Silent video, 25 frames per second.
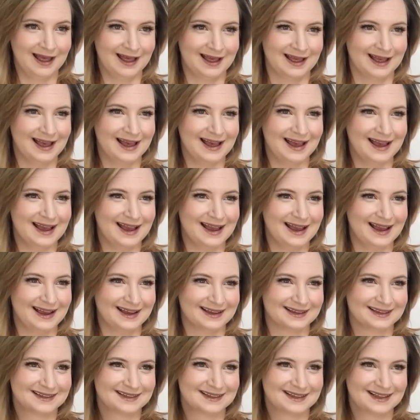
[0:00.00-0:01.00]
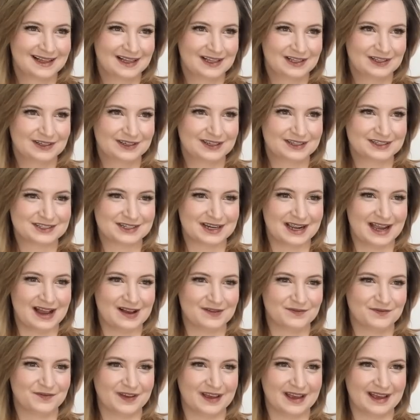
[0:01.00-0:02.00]
Look at your
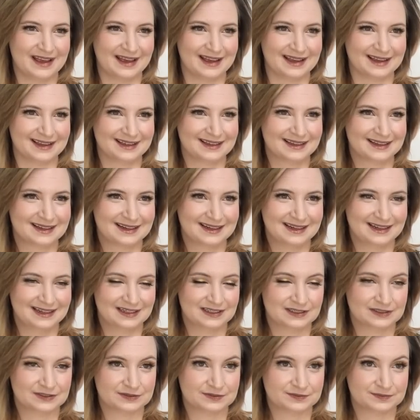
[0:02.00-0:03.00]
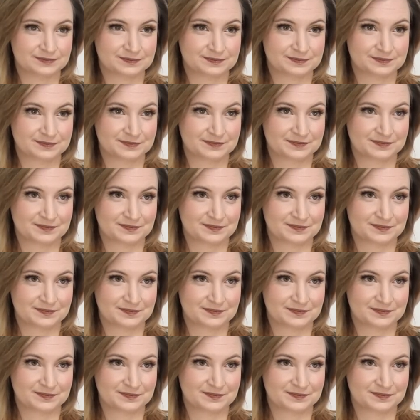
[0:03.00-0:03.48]
outfit. You can't go walking around